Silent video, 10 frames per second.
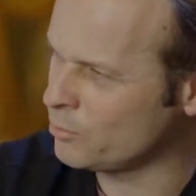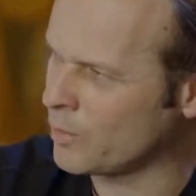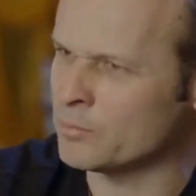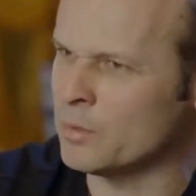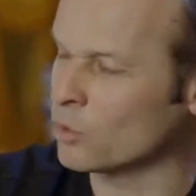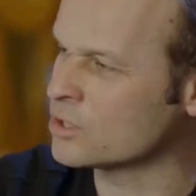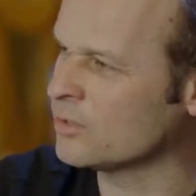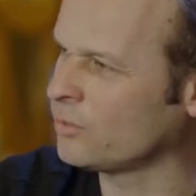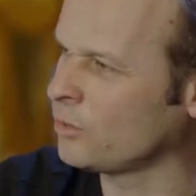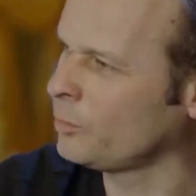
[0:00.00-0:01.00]
might be more
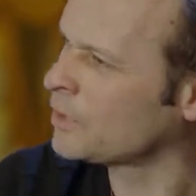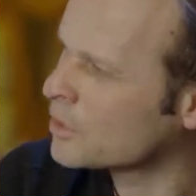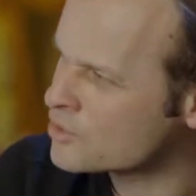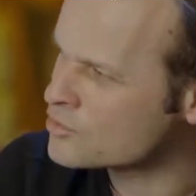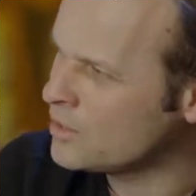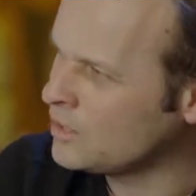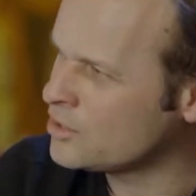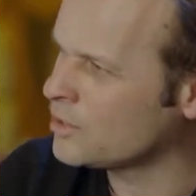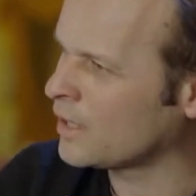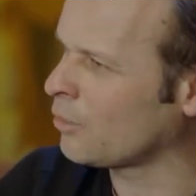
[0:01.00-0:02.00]
difficult, but that doesn't mean
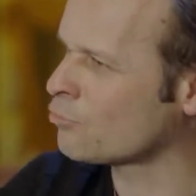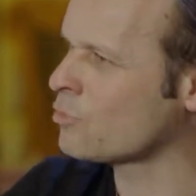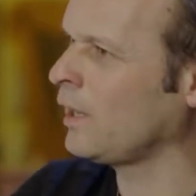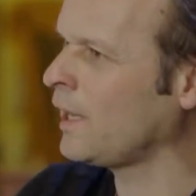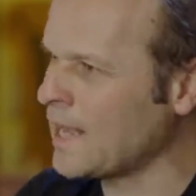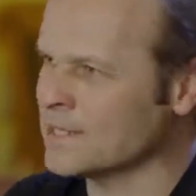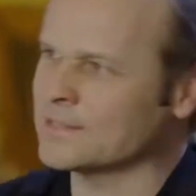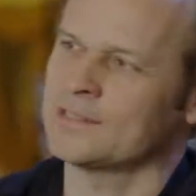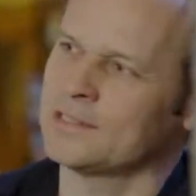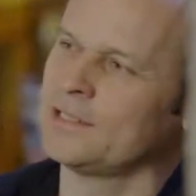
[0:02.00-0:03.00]
that you cannot
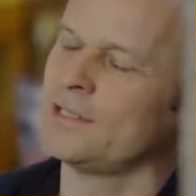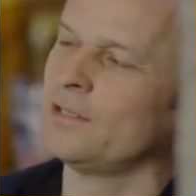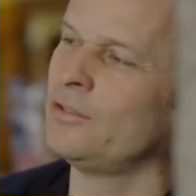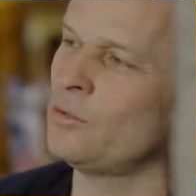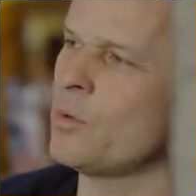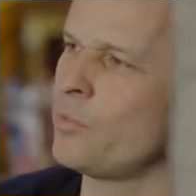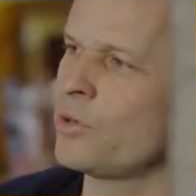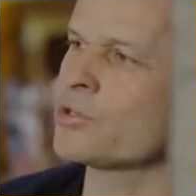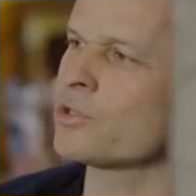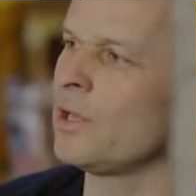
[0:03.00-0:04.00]
relate to a
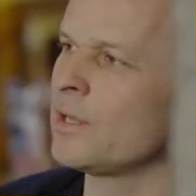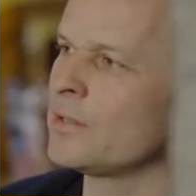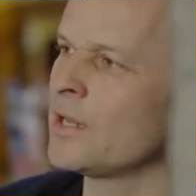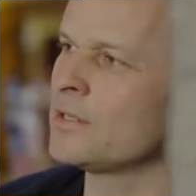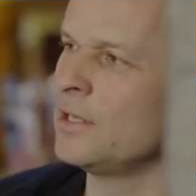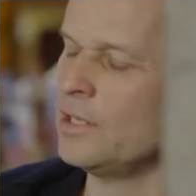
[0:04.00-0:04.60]
person like that.